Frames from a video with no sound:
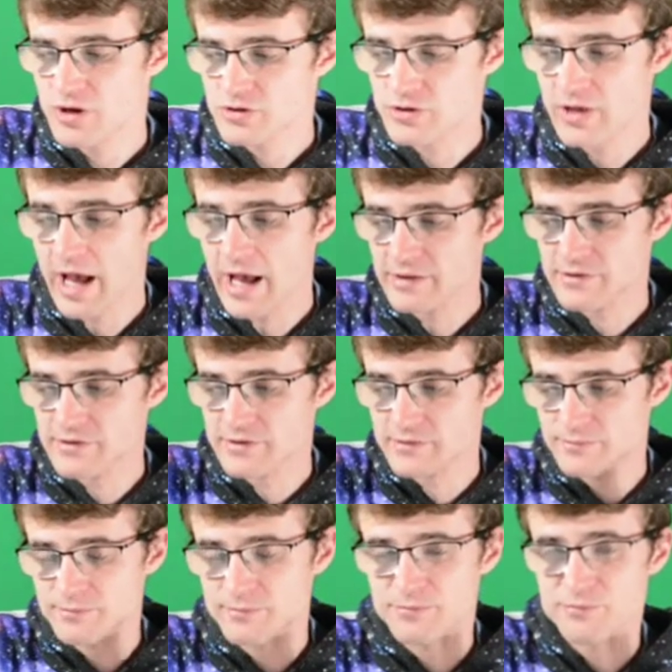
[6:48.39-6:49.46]
So that's
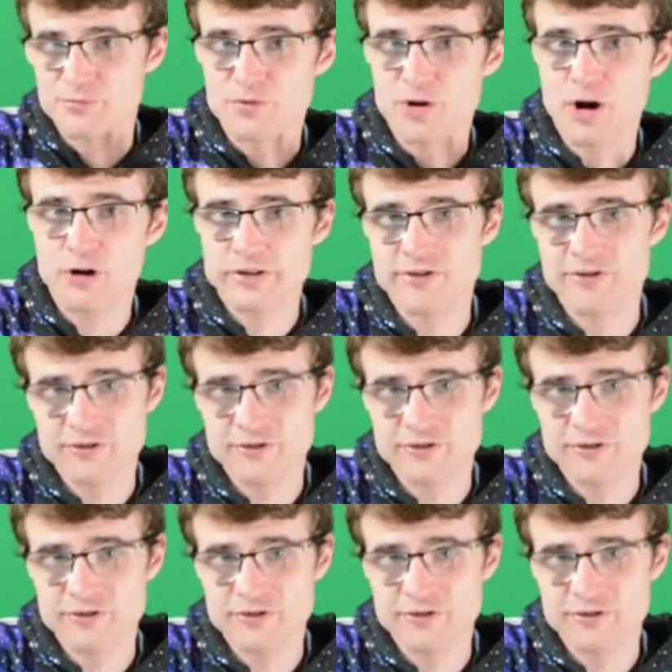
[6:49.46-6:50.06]
all the